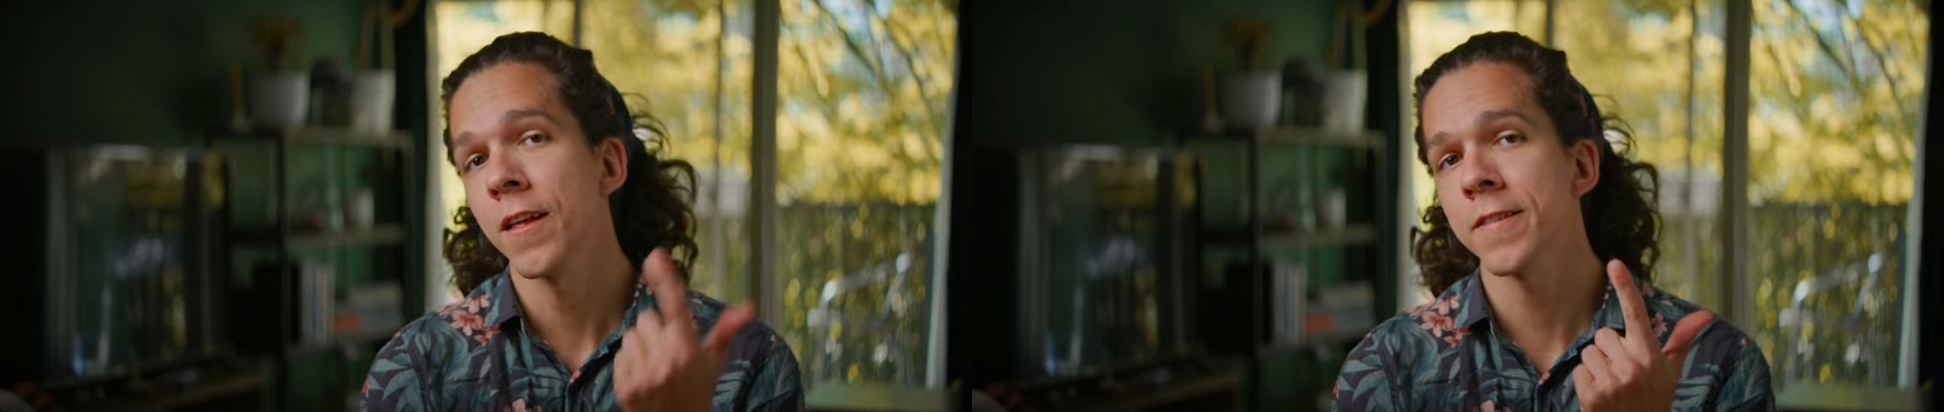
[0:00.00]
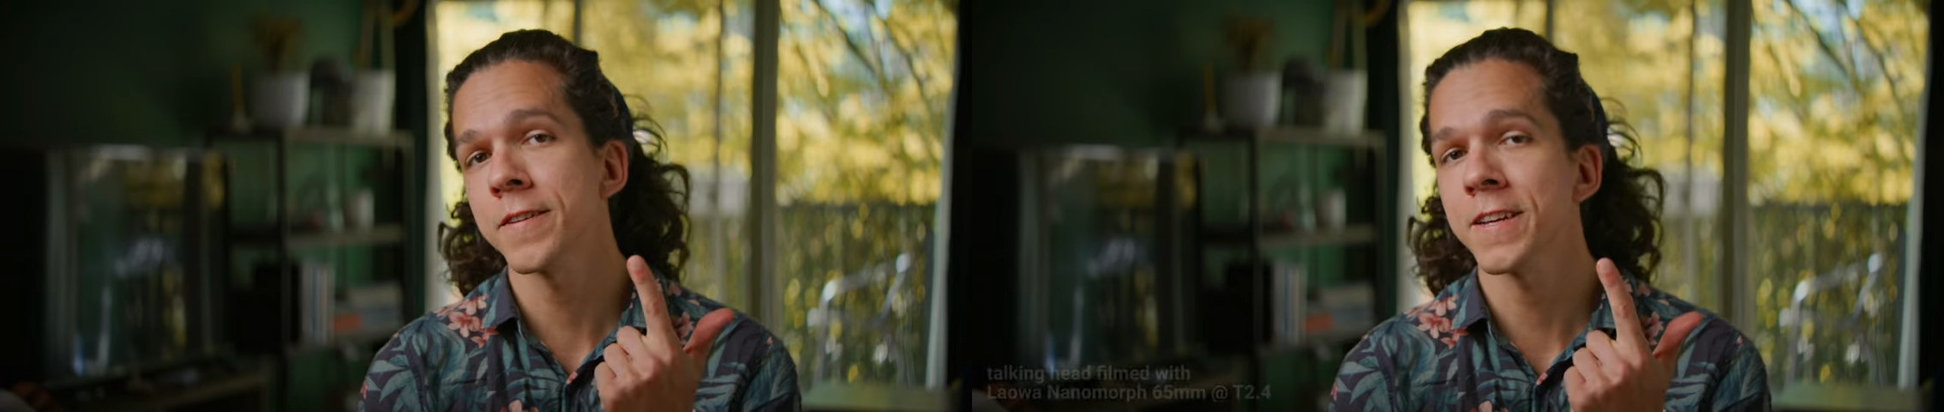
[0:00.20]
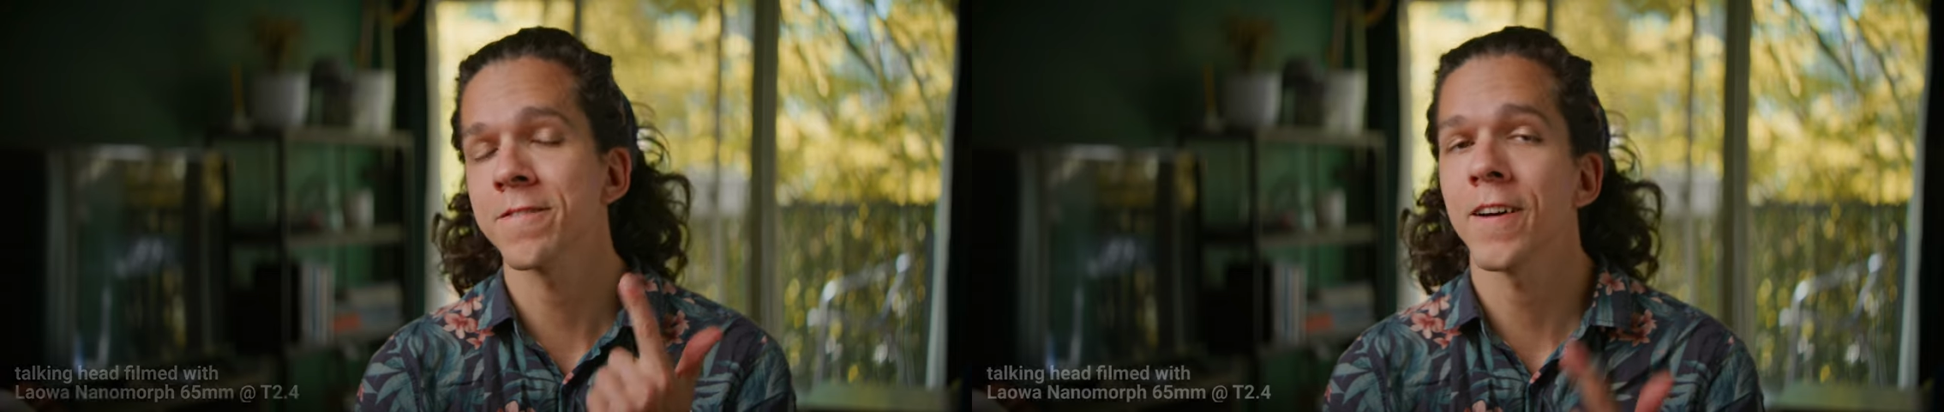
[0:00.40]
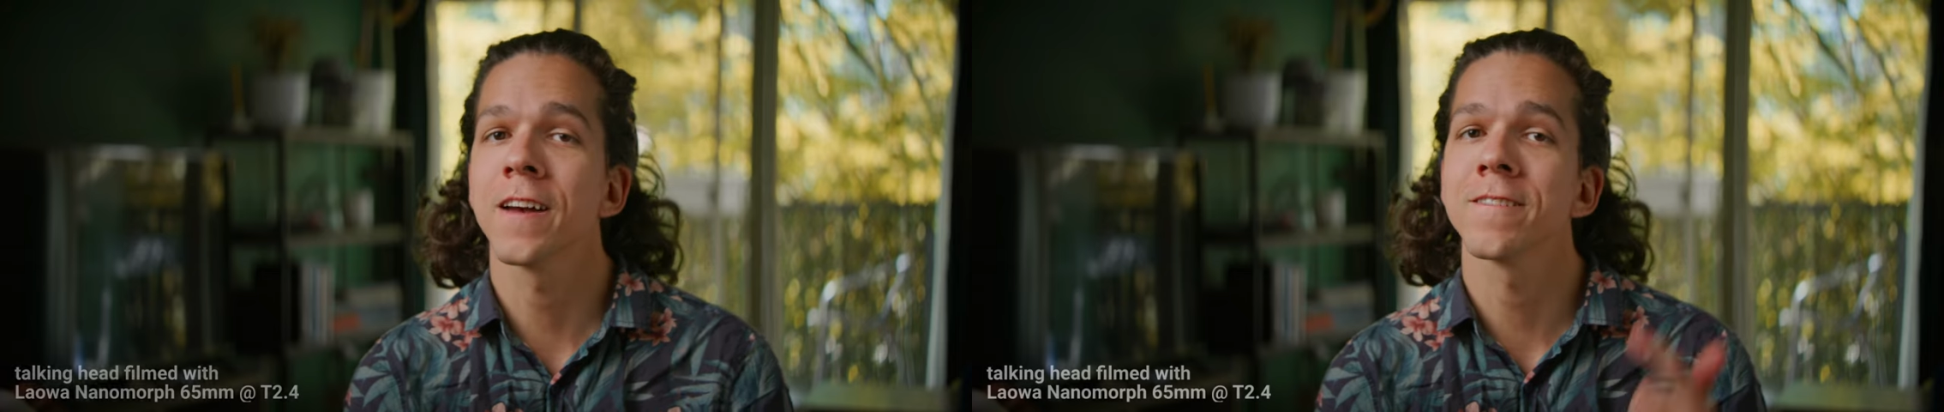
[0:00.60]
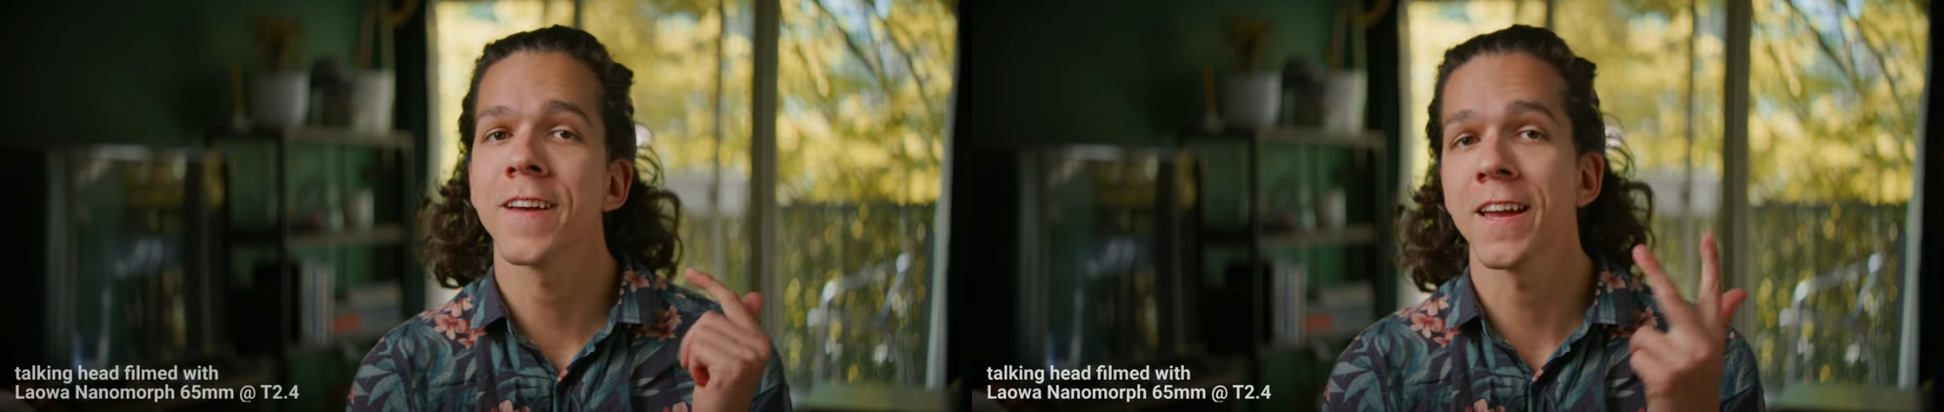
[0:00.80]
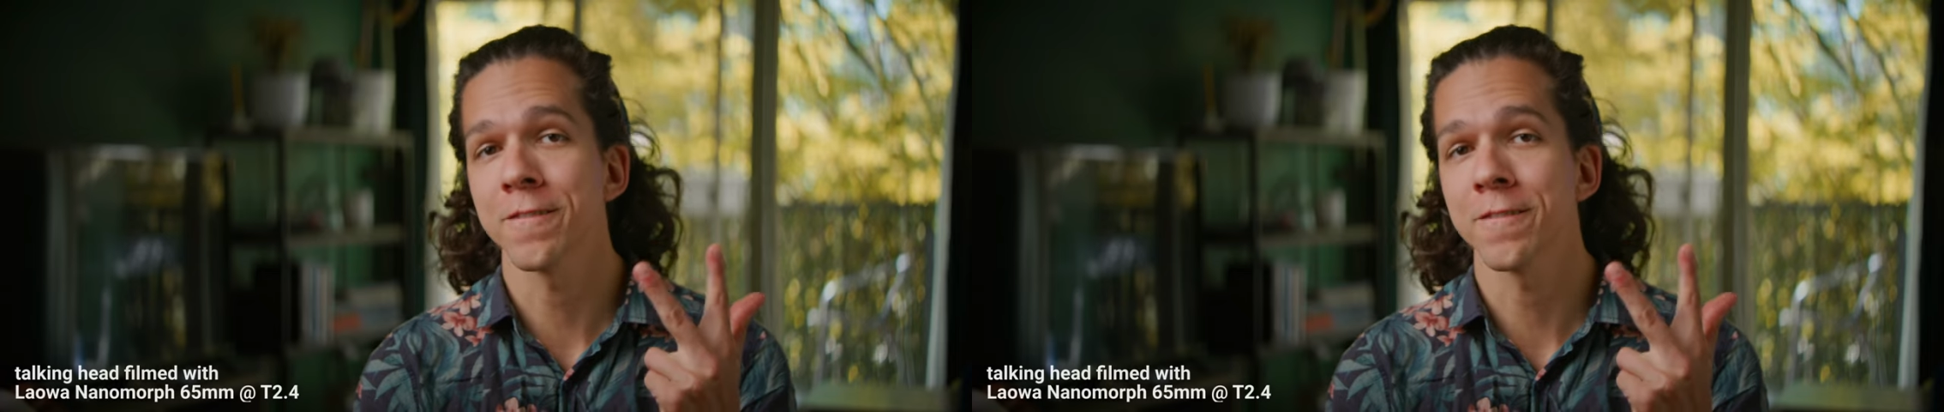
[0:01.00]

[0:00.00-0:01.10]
35, and